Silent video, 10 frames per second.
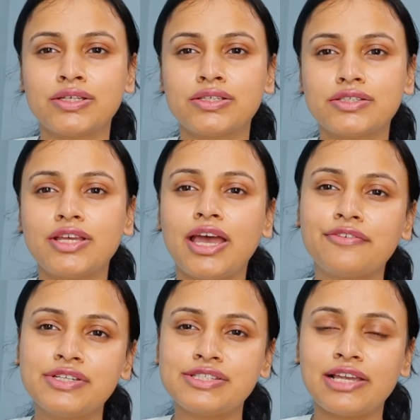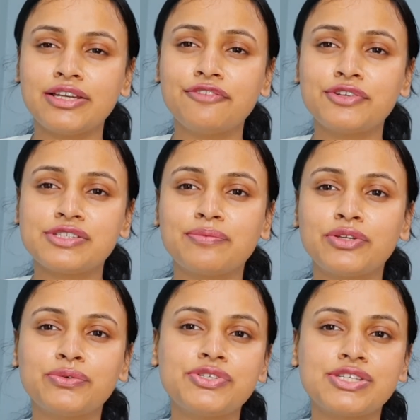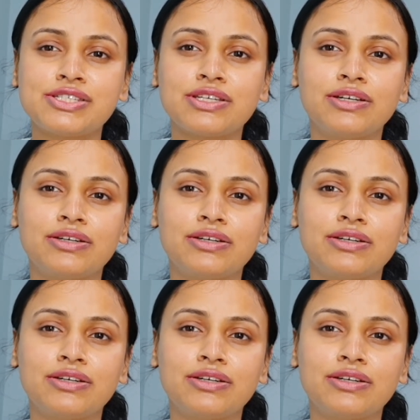So the average salary for someone who is just